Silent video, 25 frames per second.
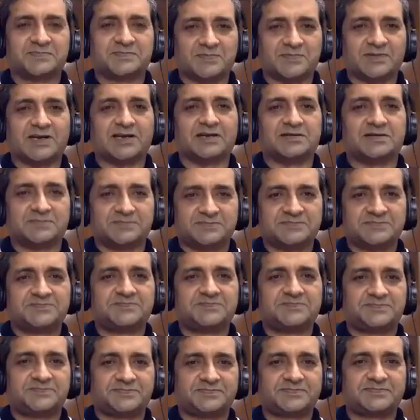And I've
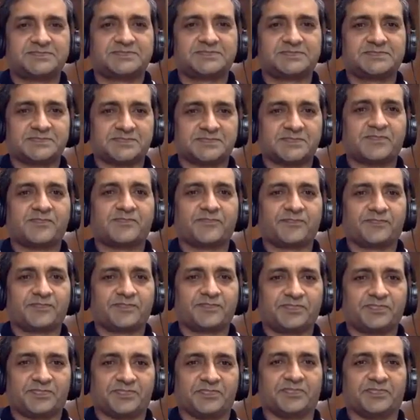seen this several
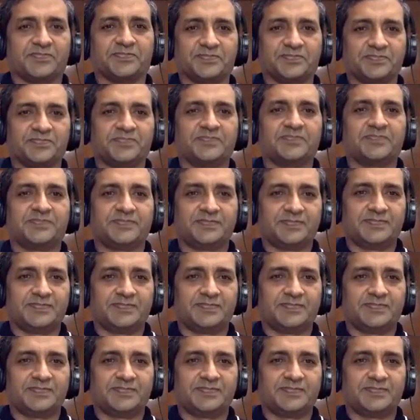times. It's like, well, we